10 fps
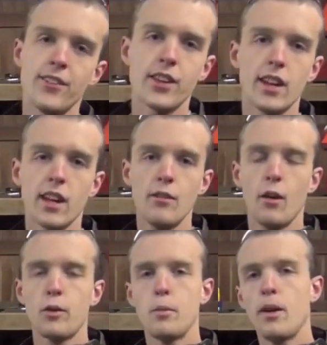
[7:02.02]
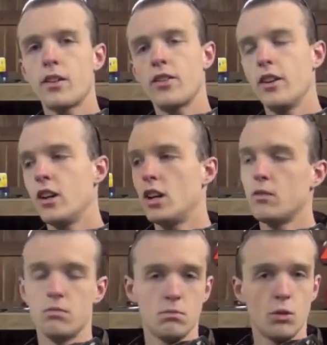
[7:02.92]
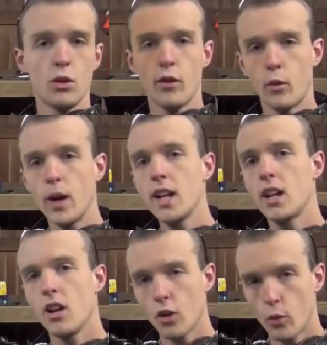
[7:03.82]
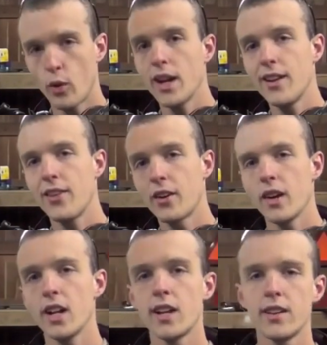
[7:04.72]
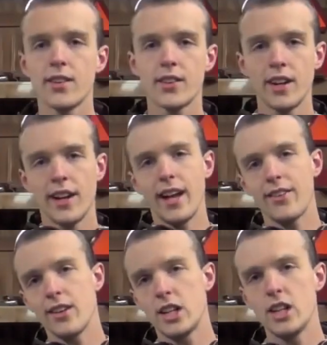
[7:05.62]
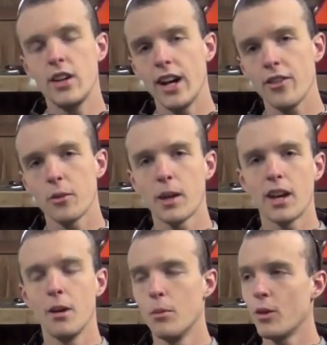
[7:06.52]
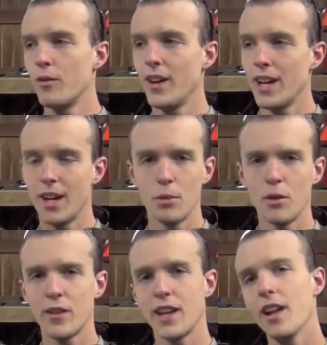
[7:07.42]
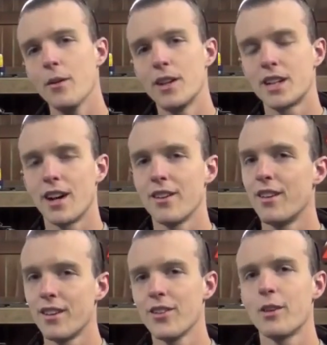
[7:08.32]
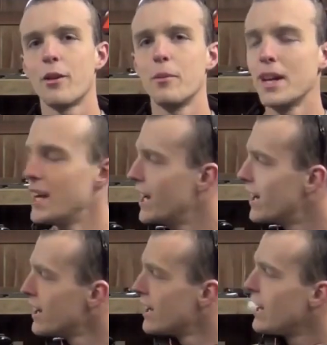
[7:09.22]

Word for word: it's going to give off sparks that are more of a red color right at the grinding disc, and then as they shoot out, they'll become more of a uh, more of a yellowish color. You can see what I mean here.